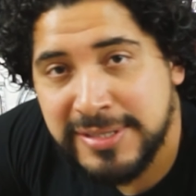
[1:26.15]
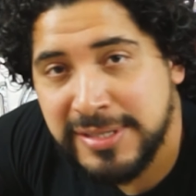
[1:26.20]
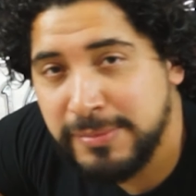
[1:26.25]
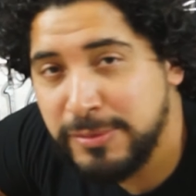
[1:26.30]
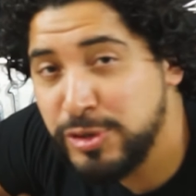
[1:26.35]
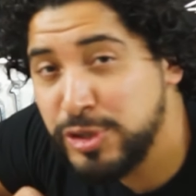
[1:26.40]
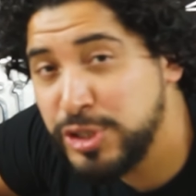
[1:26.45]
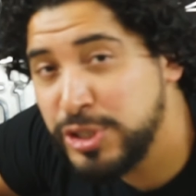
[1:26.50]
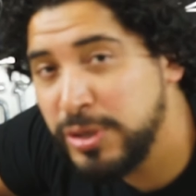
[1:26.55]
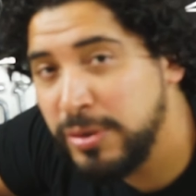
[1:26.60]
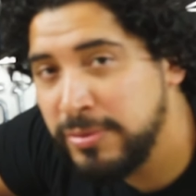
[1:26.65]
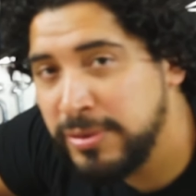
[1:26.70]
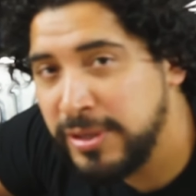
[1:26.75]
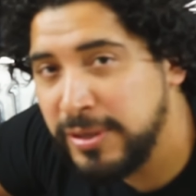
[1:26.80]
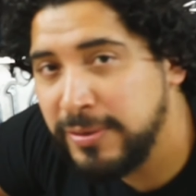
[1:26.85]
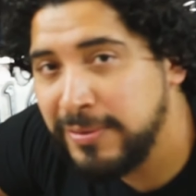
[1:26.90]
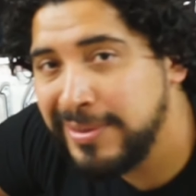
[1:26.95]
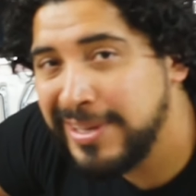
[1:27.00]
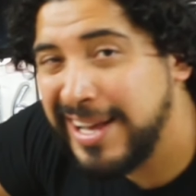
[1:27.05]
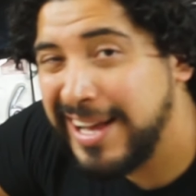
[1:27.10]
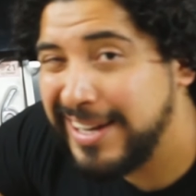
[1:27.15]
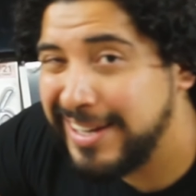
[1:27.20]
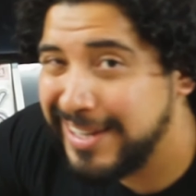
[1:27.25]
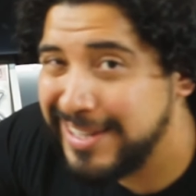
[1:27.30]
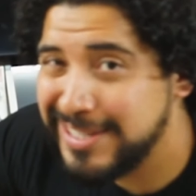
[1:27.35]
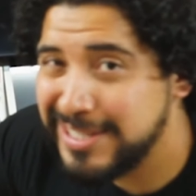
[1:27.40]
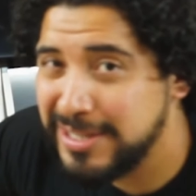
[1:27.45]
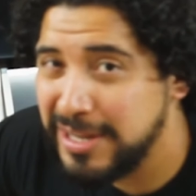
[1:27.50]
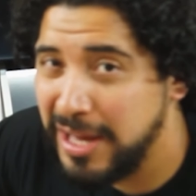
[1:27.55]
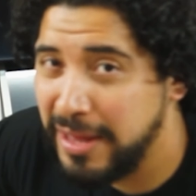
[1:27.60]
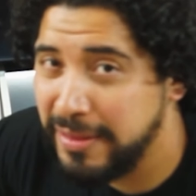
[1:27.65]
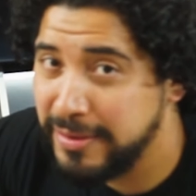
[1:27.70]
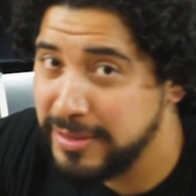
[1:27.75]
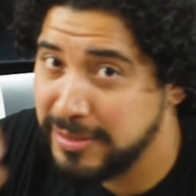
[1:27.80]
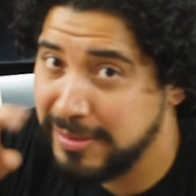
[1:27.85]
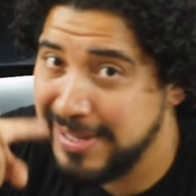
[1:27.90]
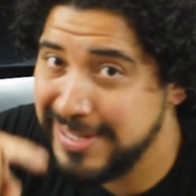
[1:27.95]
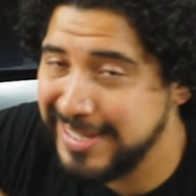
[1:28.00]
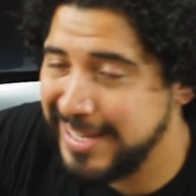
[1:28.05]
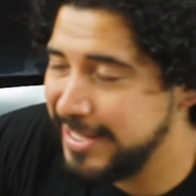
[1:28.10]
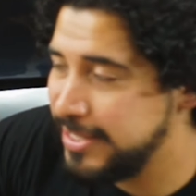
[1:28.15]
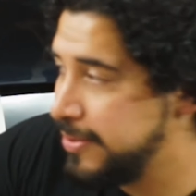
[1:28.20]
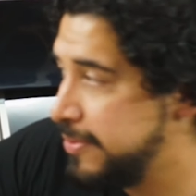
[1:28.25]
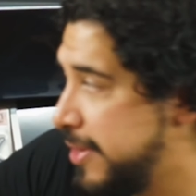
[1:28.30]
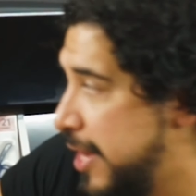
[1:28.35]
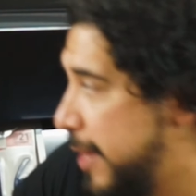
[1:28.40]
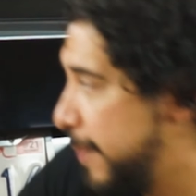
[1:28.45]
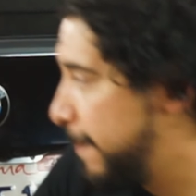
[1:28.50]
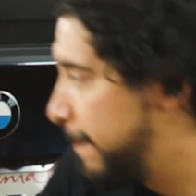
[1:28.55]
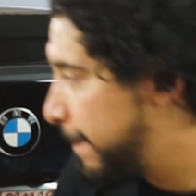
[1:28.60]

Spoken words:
I'm going to show you how to install this, so let's get to that.